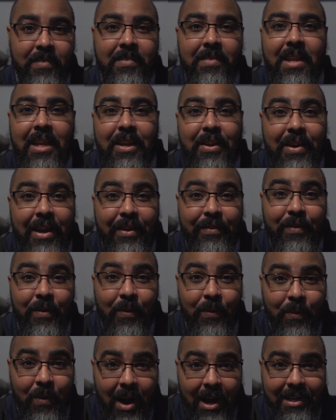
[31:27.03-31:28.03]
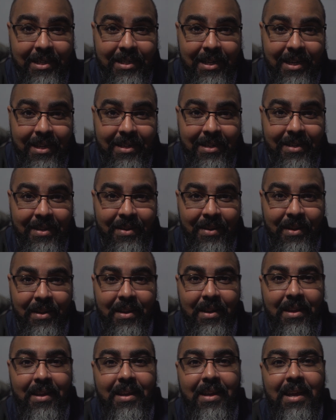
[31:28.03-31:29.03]
Thank you guys for watching,
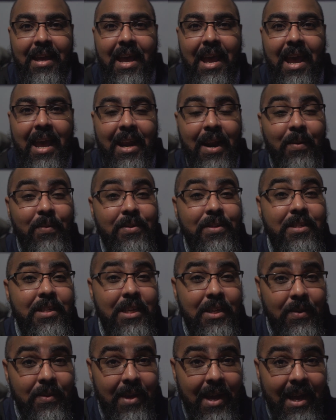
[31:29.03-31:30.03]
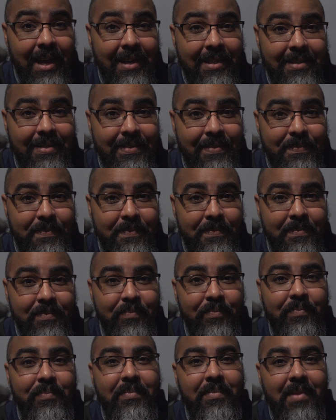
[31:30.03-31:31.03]
and I will see you guys
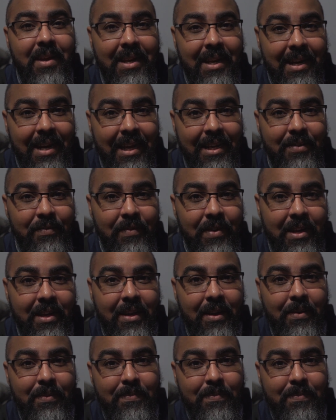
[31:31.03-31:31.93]
in the next video.